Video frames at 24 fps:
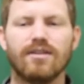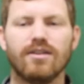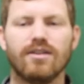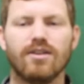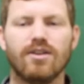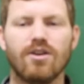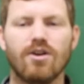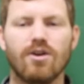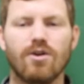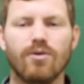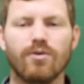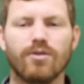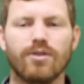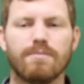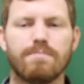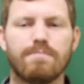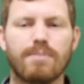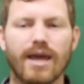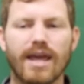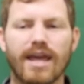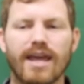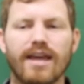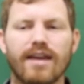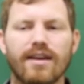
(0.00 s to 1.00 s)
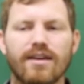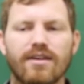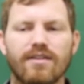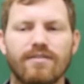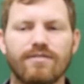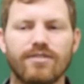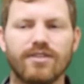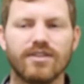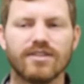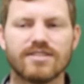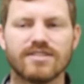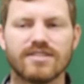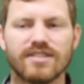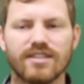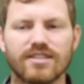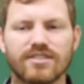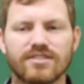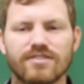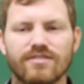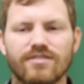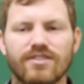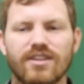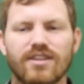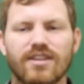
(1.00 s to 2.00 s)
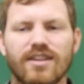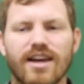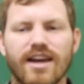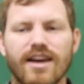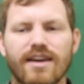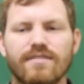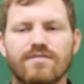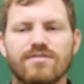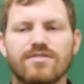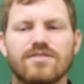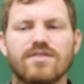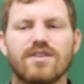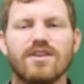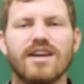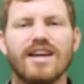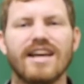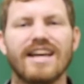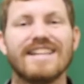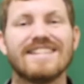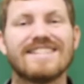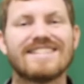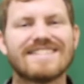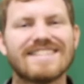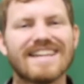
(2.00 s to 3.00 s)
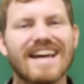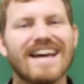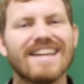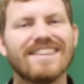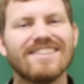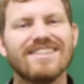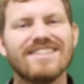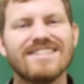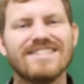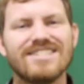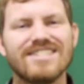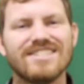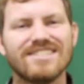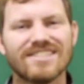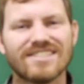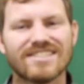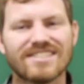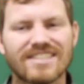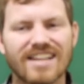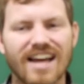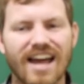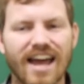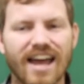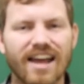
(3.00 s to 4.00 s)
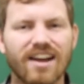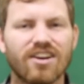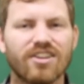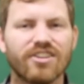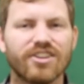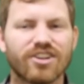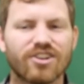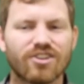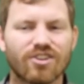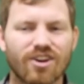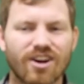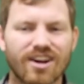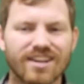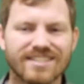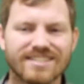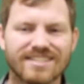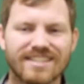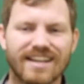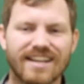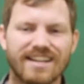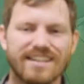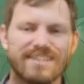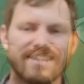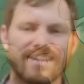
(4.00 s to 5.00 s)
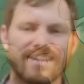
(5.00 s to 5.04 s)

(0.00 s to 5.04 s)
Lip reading: know the pain of the sins of their lives. And sadly, Jesus died on the cross that